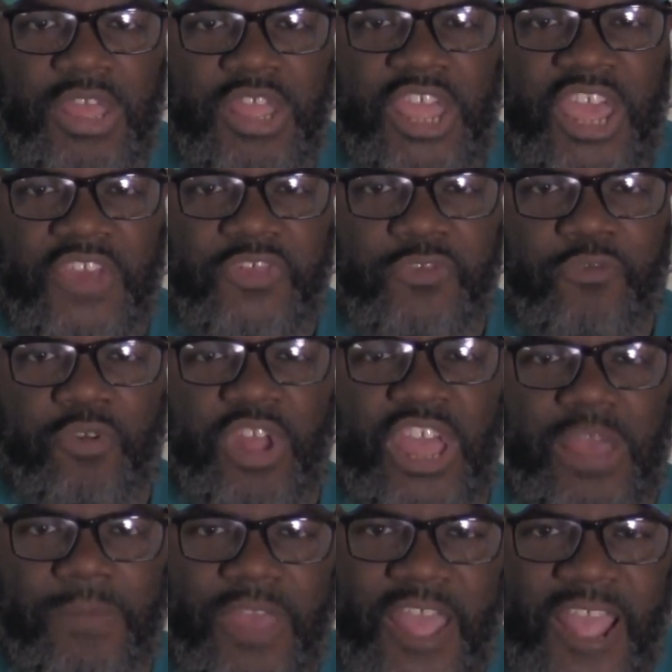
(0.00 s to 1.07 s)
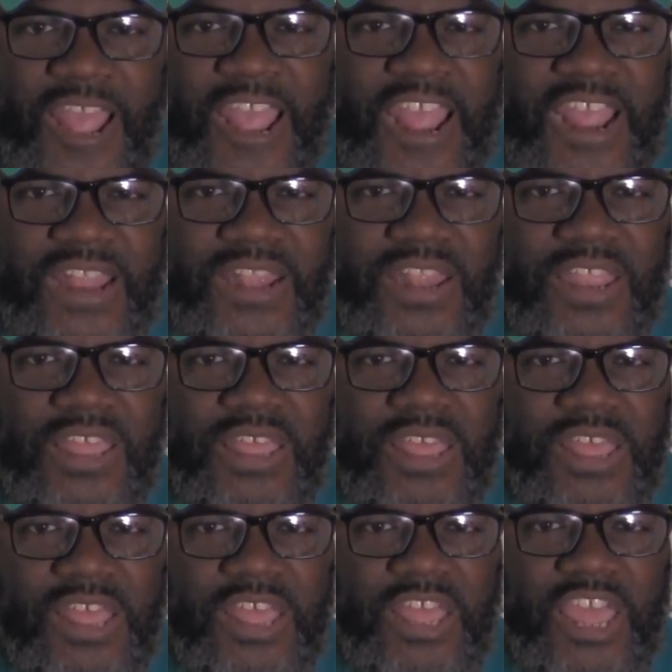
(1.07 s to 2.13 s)
extreme heat,
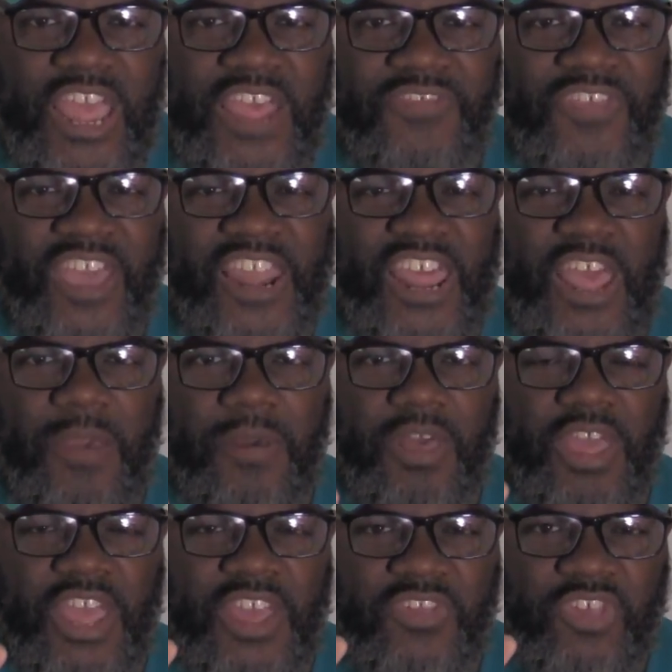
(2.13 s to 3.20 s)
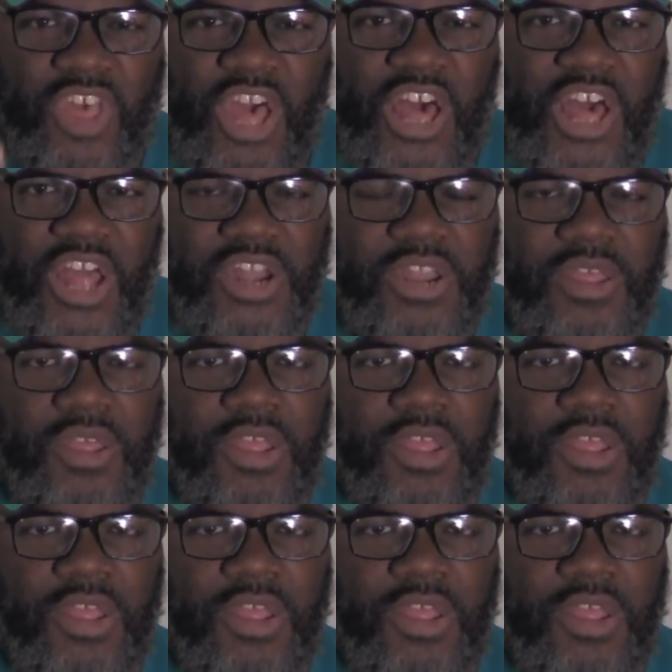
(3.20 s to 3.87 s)
and then it is cut.